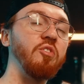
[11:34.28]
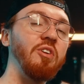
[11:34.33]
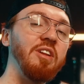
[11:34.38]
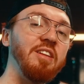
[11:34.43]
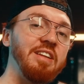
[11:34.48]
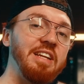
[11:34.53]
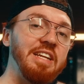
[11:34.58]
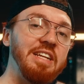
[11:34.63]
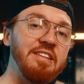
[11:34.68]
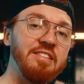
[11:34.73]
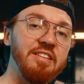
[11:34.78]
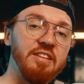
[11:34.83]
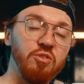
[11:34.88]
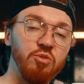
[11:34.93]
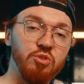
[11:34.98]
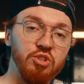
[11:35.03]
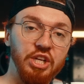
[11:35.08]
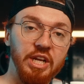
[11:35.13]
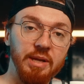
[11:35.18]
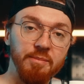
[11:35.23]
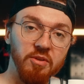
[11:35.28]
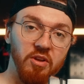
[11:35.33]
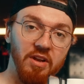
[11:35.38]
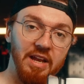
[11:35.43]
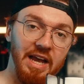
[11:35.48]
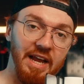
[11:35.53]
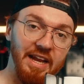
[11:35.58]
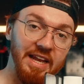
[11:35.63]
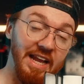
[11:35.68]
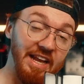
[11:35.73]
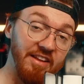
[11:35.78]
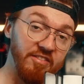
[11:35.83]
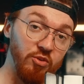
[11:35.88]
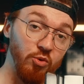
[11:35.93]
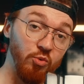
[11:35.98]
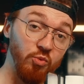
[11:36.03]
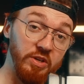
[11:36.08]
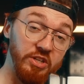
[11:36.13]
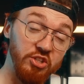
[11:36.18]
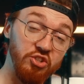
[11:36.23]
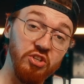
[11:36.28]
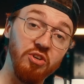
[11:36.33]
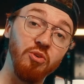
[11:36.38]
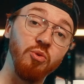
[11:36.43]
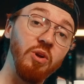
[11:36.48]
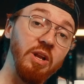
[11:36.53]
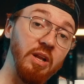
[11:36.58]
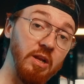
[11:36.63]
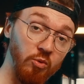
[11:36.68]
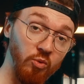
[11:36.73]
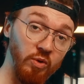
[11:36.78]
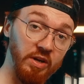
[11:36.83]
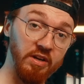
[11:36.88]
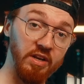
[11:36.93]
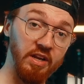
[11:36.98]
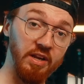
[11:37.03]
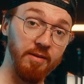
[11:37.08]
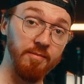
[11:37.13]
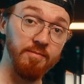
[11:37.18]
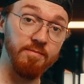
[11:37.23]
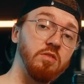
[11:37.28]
really easy to shape the light as you wish really quickly.